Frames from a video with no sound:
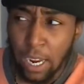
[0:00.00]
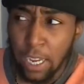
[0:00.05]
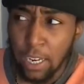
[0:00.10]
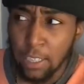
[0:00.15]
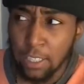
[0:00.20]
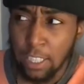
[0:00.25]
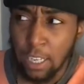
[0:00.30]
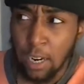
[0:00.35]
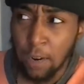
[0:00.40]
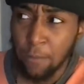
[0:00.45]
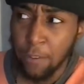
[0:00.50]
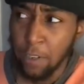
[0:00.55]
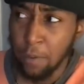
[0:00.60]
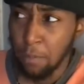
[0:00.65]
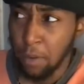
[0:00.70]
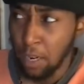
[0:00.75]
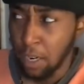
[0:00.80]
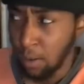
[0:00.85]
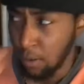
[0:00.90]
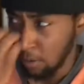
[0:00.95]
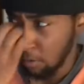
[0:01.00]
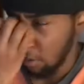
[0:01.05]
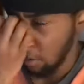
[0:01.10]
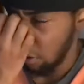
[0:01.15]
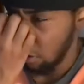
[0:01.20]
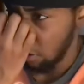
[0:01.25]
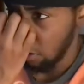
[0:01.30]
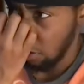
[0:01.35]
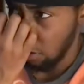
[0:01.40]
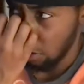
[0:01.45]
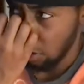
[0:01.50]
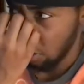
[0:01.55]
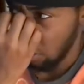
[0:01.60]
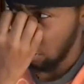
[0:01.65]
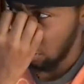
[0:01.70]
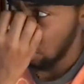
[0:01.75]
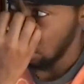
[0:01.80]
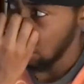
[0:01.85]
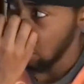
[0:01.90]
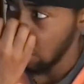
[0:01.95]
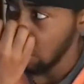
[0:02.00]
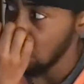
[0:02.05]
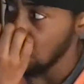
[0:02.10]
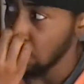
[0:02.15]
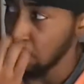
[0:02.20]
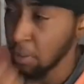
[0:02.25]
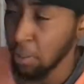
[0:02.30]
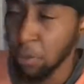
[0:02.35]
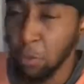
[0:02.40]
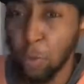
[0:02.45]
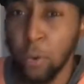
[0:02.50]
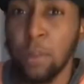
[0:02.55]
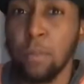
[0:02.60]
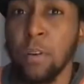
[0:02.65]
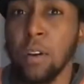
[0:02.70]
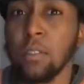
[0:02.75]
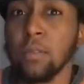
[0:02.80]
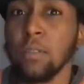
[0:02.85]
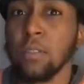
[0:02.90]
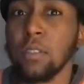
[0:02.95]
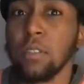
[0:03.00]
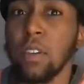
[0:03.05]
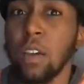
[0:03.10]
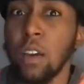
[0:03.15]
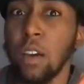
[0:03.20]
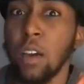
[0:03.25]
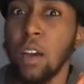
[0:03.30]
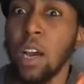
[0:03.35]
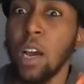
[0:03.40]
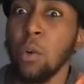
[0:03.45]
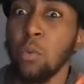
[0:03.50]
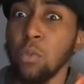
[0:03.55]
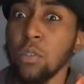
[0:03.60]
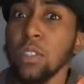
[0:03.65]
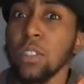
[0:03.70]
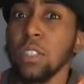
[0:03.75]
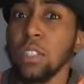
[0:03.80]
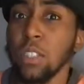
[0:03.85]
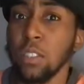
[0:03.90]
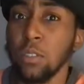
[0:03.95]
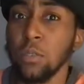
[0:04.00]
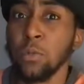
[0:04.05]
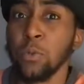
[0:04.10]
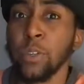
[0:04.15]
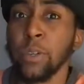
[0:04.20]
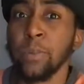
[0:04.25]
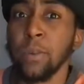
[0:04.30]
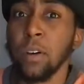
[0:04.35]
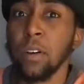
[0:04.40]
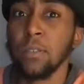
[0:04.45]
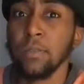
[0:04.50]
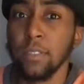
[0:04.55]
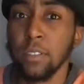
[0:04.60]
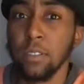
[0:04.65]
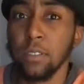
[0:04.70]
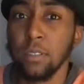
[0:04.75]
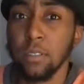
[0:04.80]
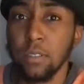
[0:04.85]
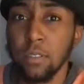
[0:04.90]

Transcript: If I had a time frame in mind to achieve something in three months, I want to stick to three months.